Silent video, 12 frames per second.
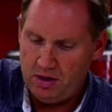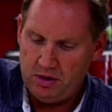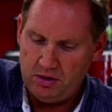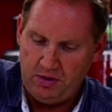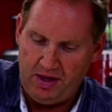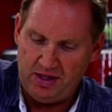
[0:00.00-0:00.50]

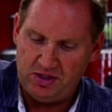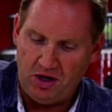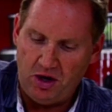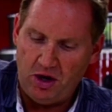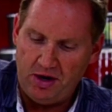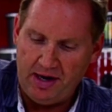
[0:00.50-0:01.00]
So that's
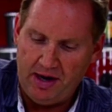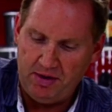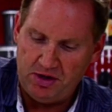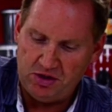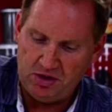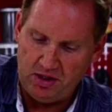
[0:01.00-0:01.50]
on. Now I
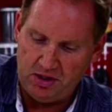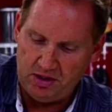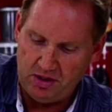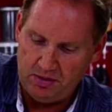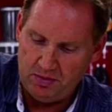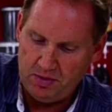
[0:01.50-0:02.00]
just need
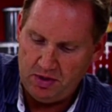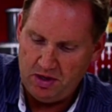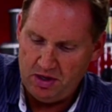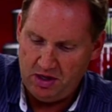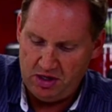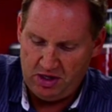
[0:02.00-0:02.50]
to
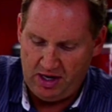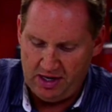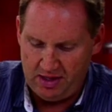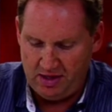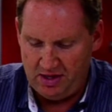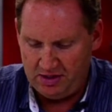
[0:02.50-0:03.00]

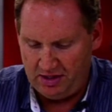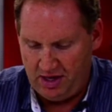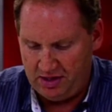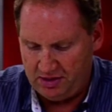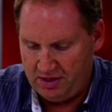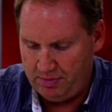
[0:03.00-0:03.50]
tighten these
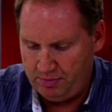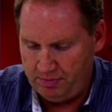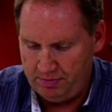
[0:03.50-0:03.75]
guys up.